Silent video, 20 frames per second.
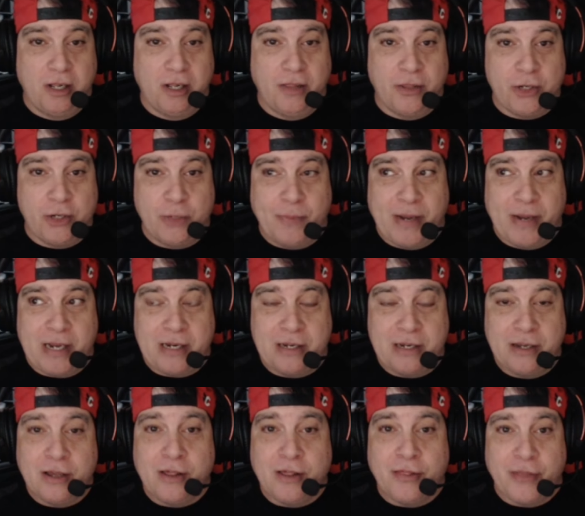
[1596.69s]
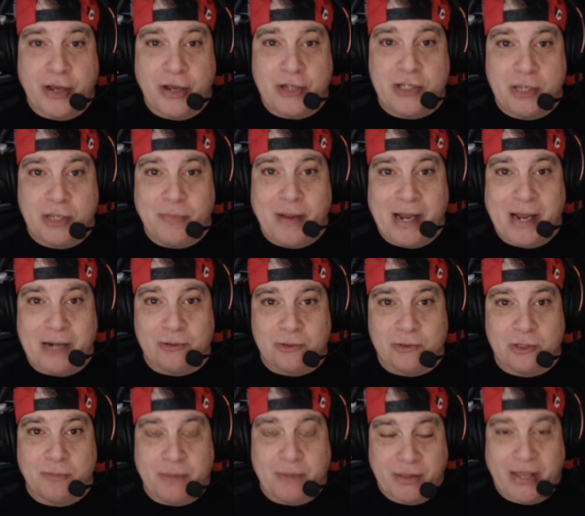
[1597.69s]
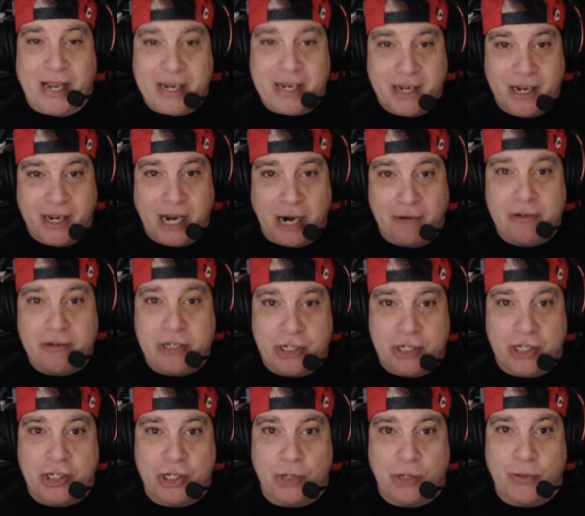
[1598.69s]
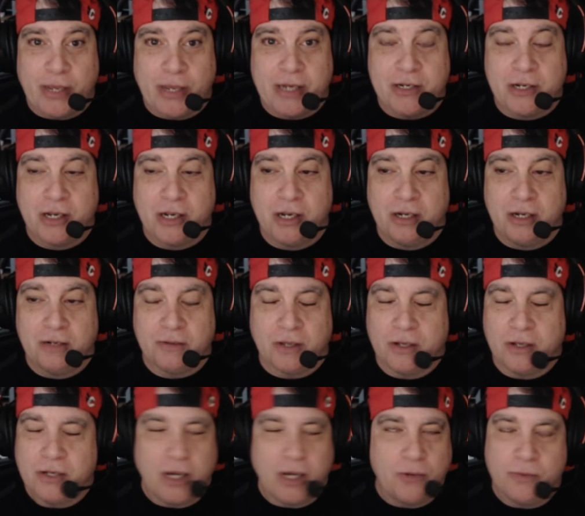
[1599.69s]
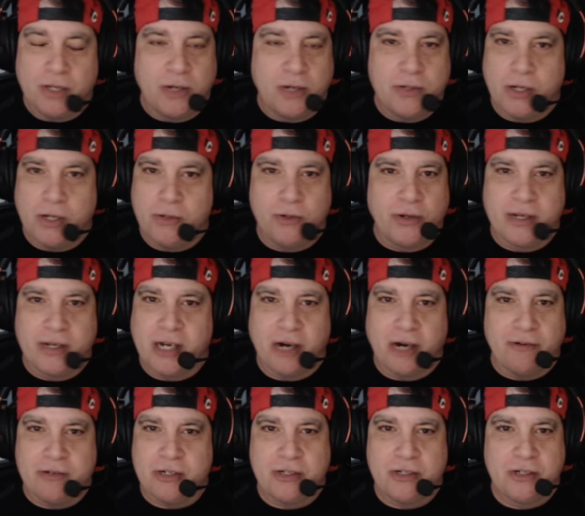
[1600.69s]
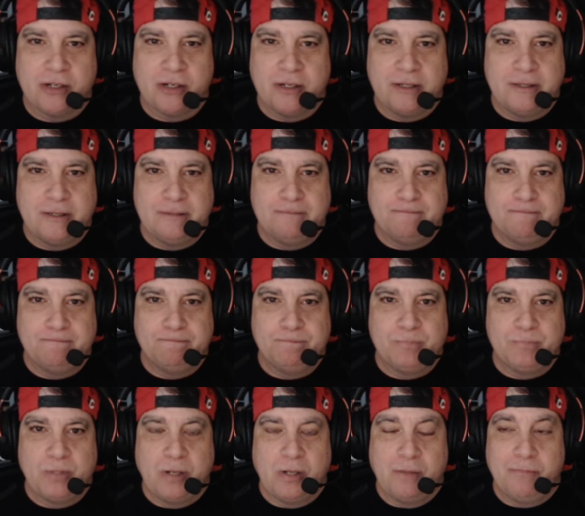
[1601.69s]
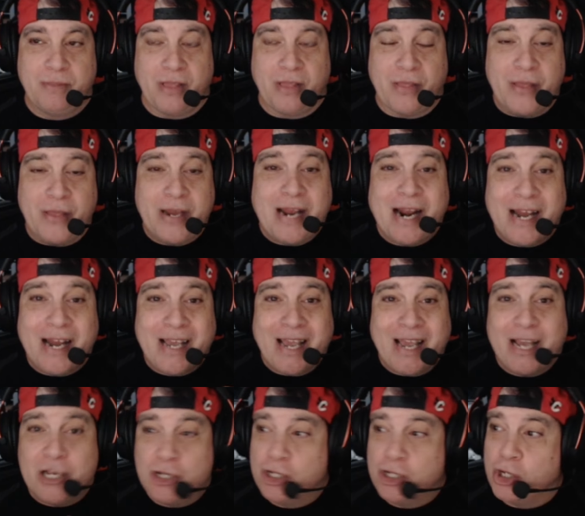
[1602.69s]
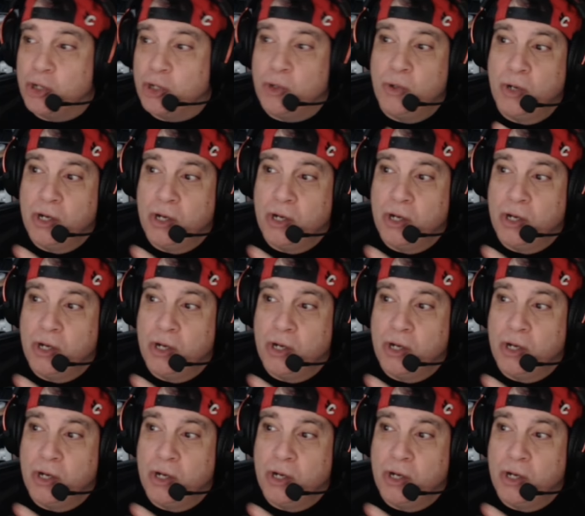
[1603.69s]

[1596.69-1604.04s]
Then you pay £30, but that encourages you. Then, no, not encourages, but that then allocates you